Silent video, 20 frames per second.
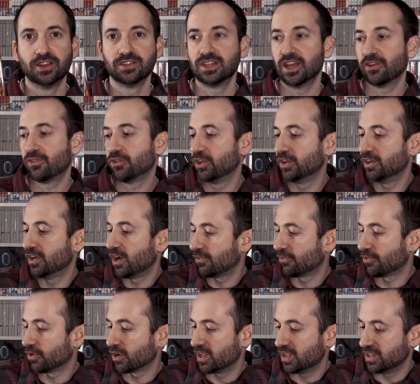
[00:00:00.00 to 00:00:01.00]
Definitely
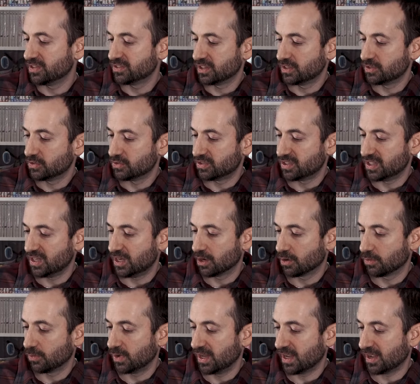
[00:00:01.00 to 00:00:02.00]
not for kids, as you see
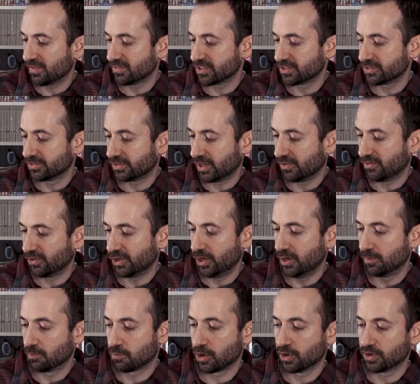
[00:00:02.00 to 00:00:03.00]
here, we have this
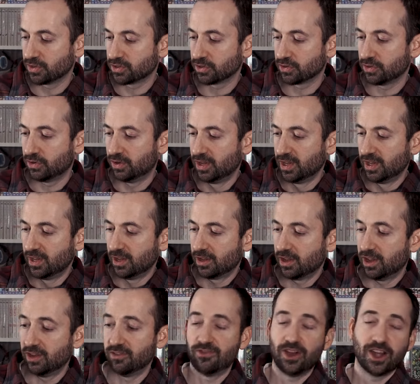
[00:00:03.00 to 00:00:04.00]
lovely parental
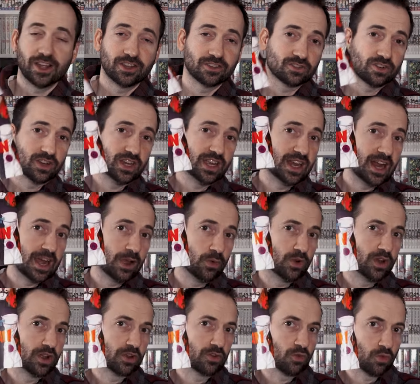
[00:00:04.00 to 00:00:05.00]
advisory, and I
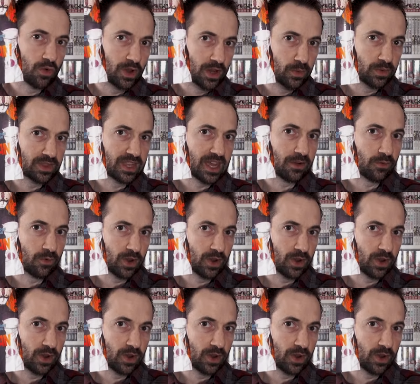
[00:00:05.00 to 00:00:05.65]
would agree with that